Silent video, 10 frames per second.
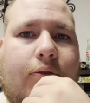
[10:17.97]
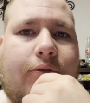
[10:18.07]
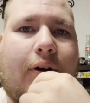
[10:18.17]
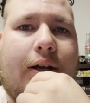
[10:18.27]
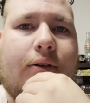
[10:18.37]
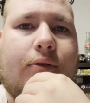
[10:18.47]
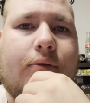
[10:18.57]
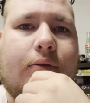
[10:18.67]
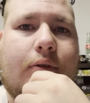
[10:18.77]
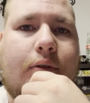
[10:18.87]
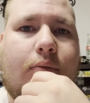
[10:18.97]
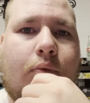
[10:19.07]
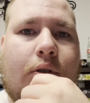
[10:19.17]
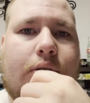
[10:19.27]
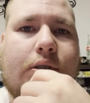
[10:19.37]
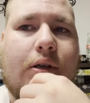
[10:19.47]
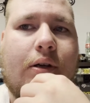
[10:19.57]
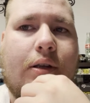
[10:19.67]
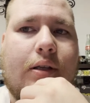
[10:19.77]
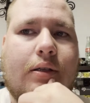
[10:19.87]
final words
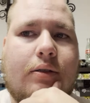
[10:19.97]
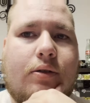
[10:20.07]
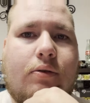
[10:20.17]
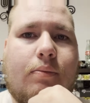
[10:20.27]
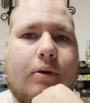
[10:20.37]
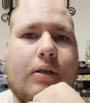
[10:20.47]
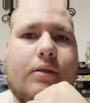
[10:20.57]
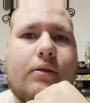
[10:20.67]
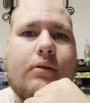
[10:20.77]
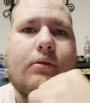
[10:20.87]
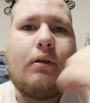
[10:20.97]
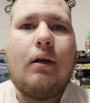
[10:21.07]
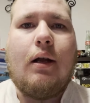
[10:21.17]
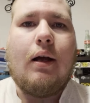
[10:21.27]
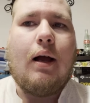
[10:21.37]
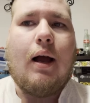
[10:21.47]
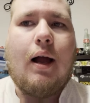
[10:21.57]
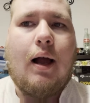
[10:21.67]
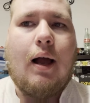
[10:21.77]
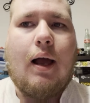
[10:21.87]
on the toothbrush.
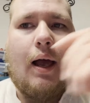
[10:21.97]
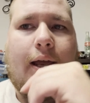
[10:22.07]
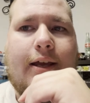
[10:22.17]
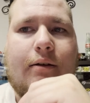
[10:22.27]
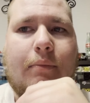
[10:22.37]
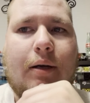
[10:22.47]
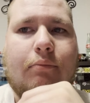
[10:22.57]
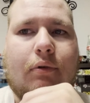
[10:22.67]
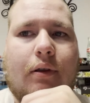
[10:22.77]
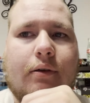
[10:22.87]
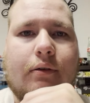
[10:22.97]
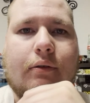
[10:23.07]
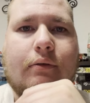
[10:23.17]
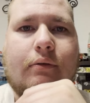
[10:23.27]
I had my brother